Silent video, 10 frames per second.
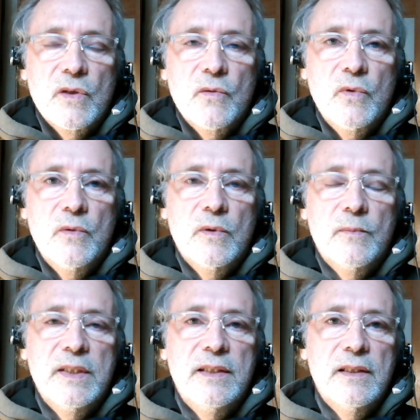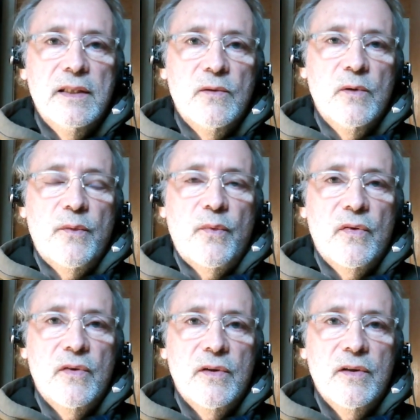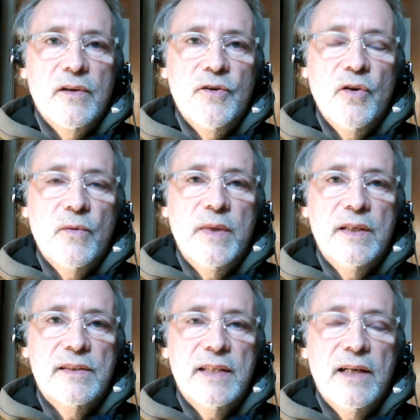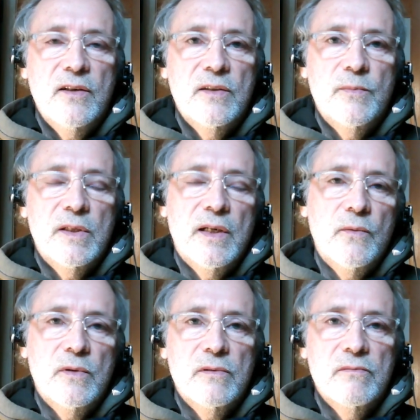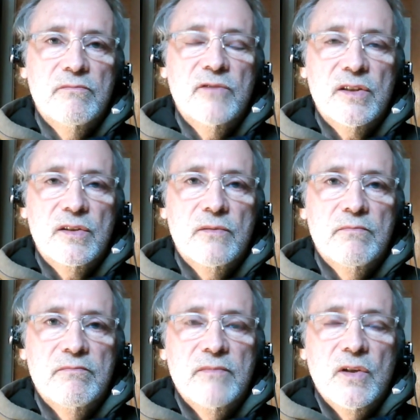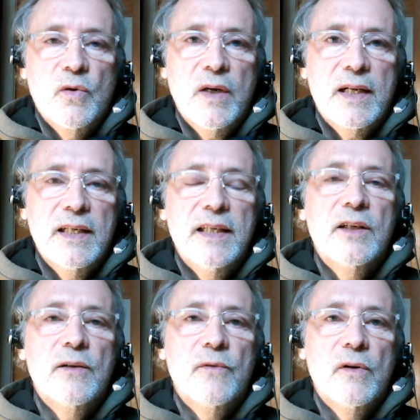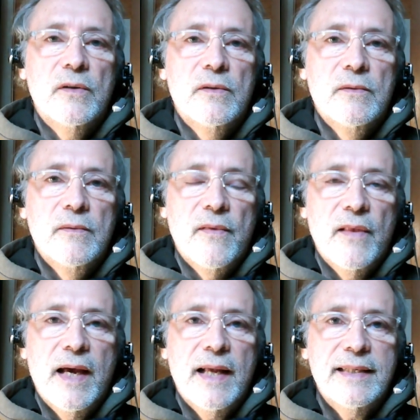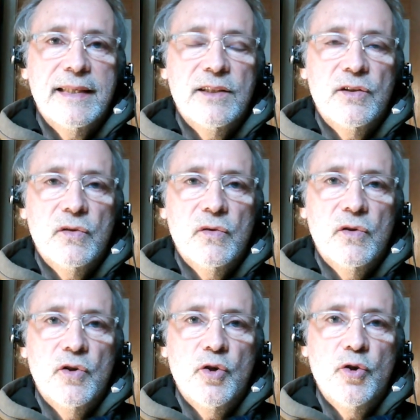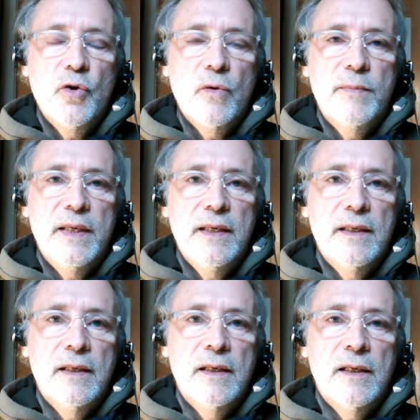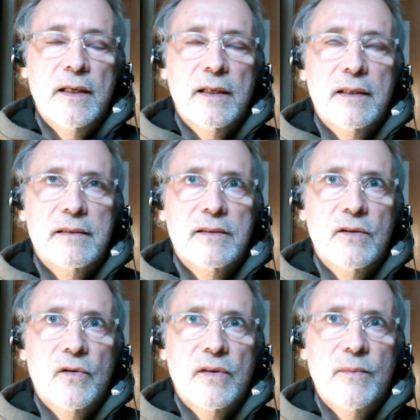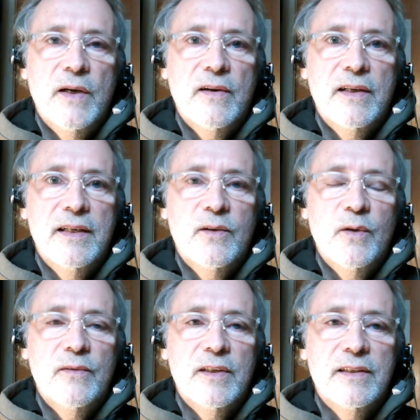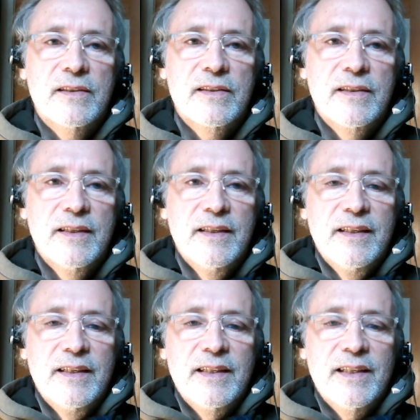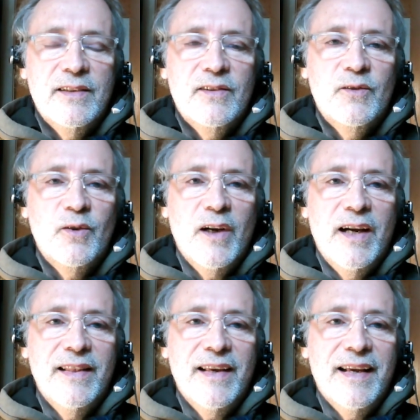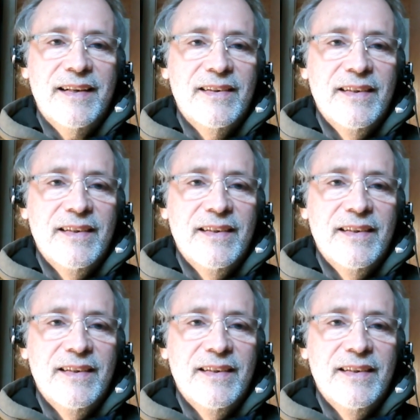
We will be dealing with European standards, but I will just quickly convert that into European uh, to North American equivalents. Let's try that.